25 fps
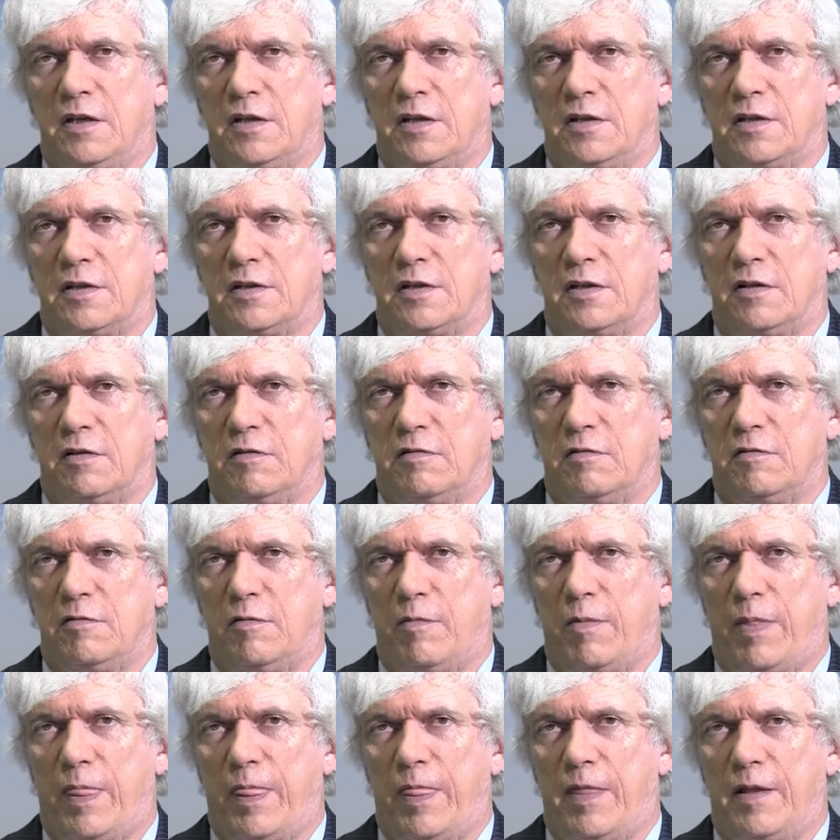
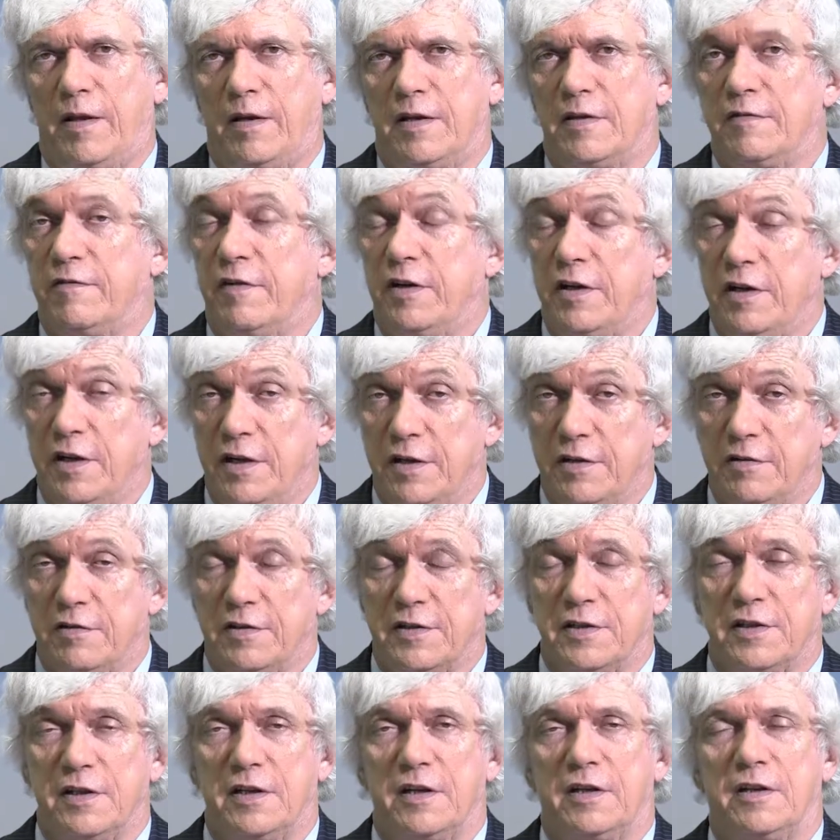So it is very
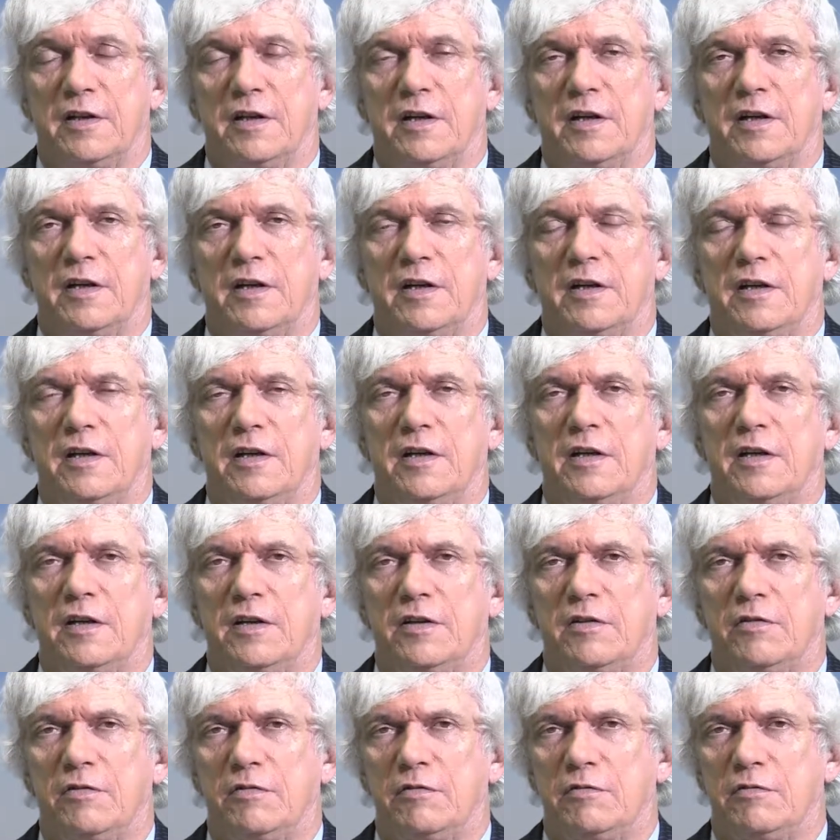interesting then
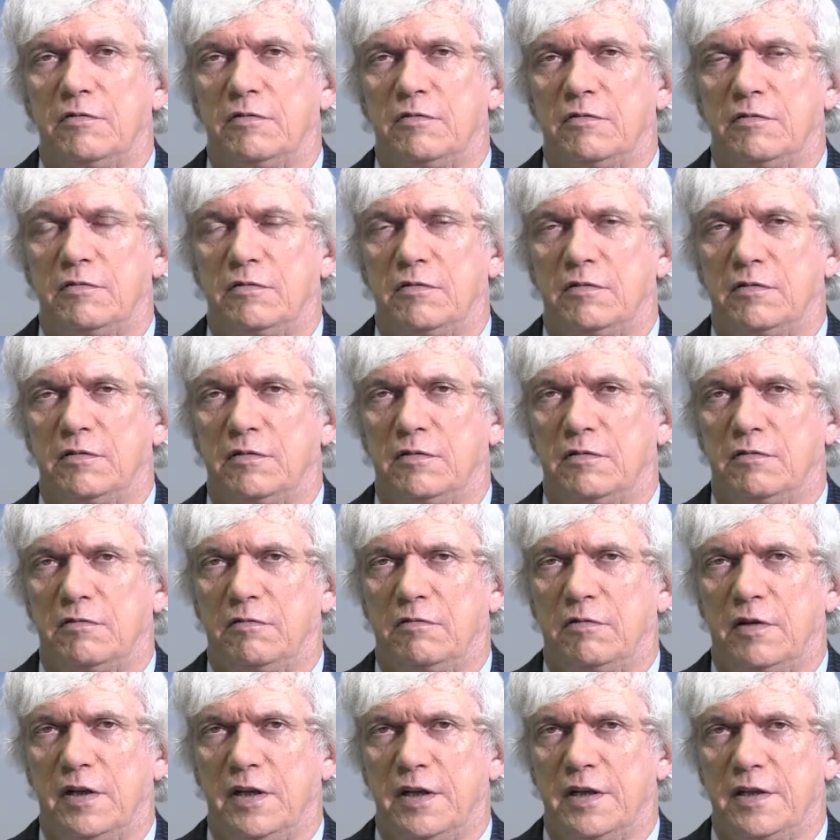to
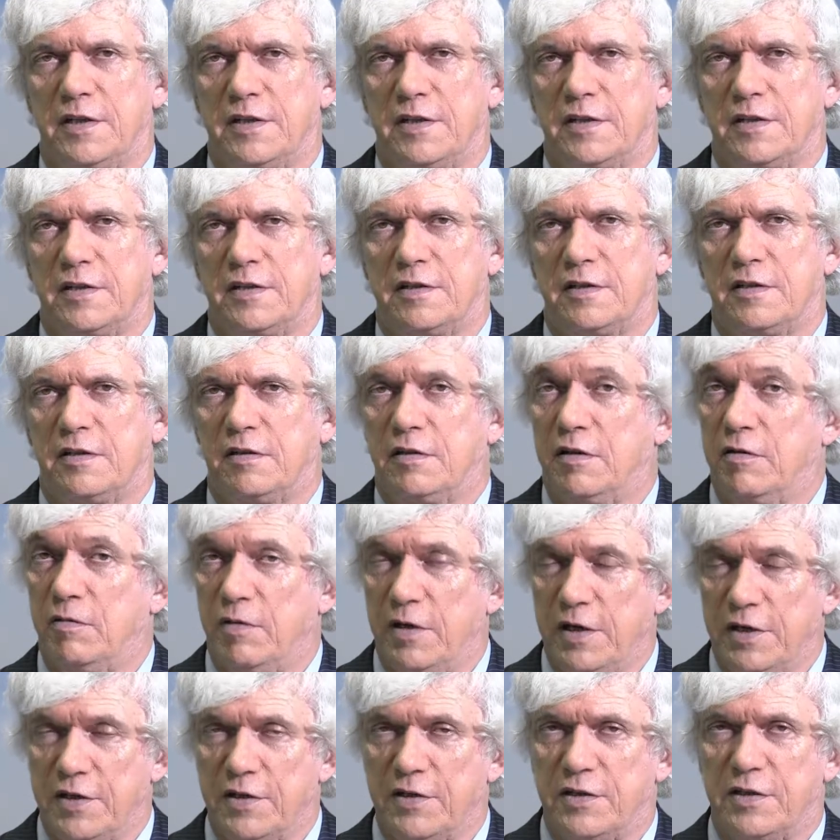raise the
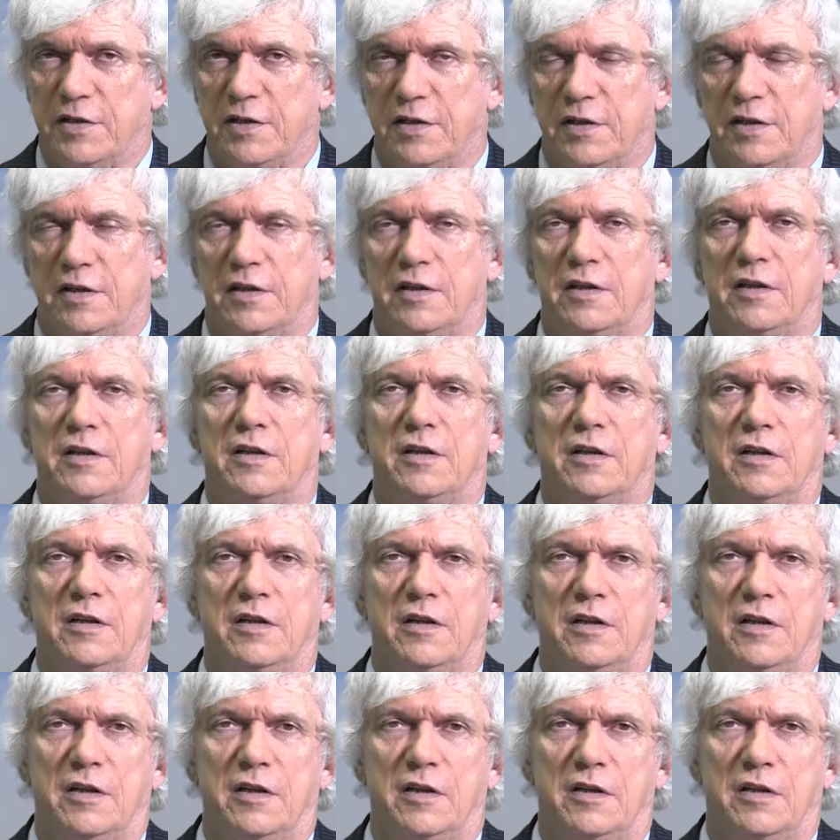question,
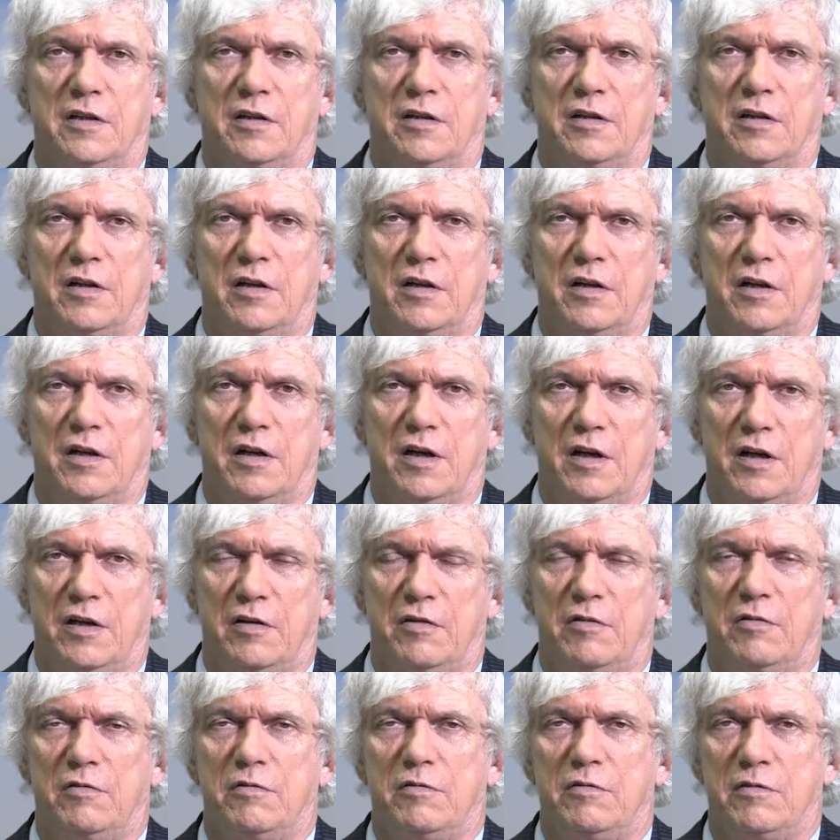
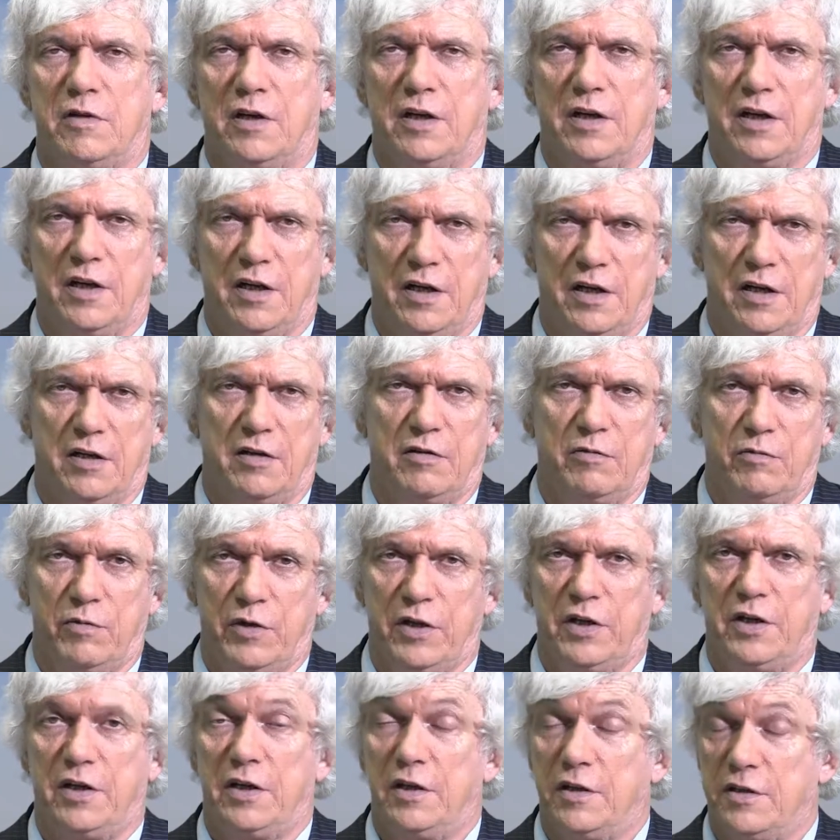how can
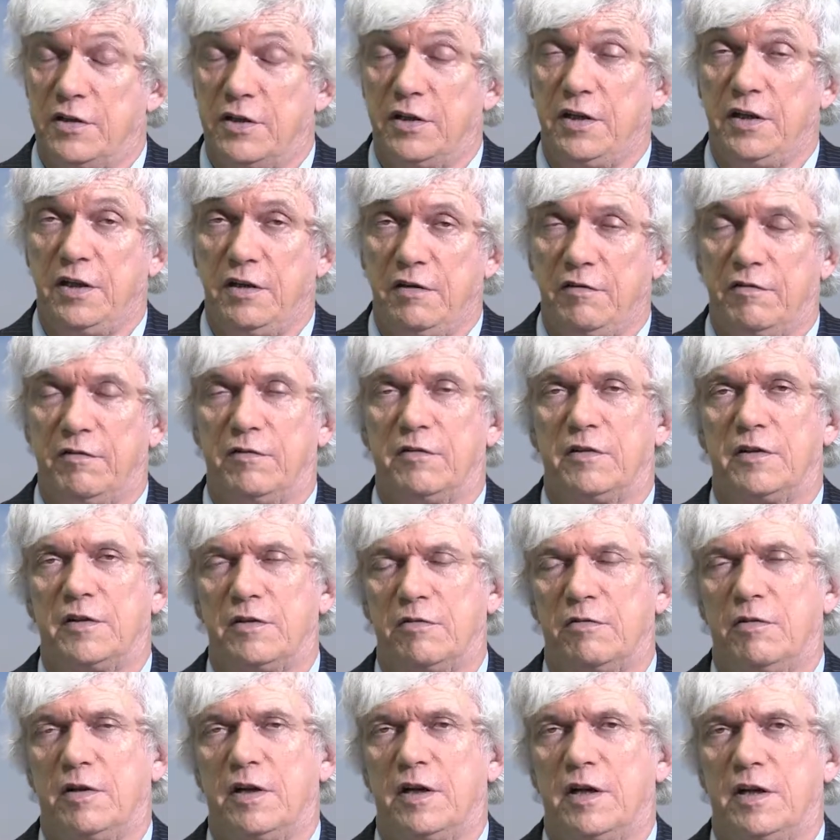we achieve a
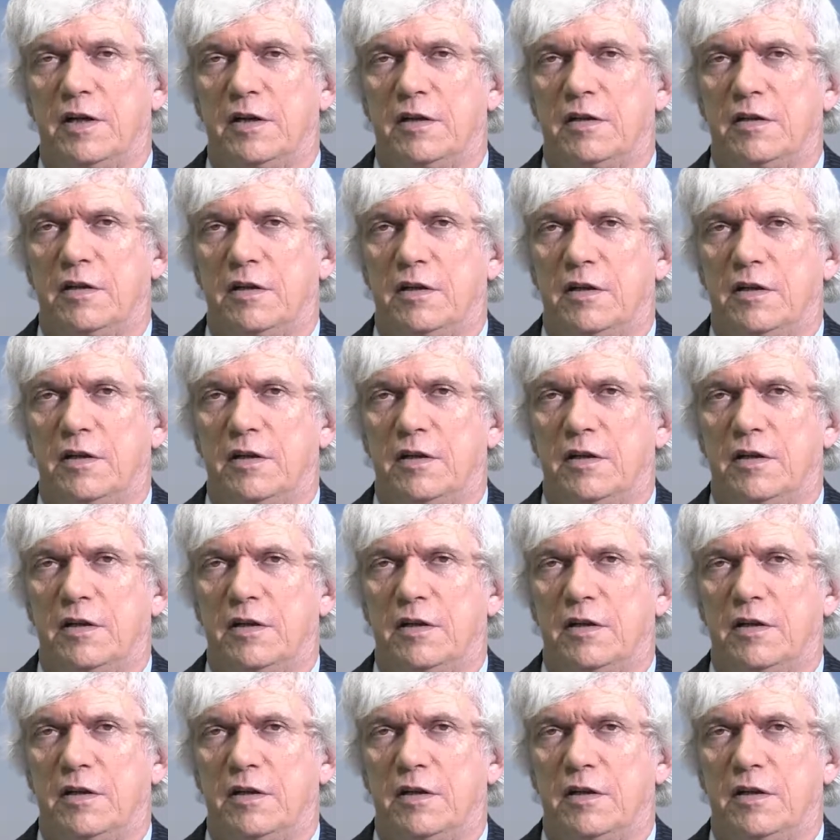trade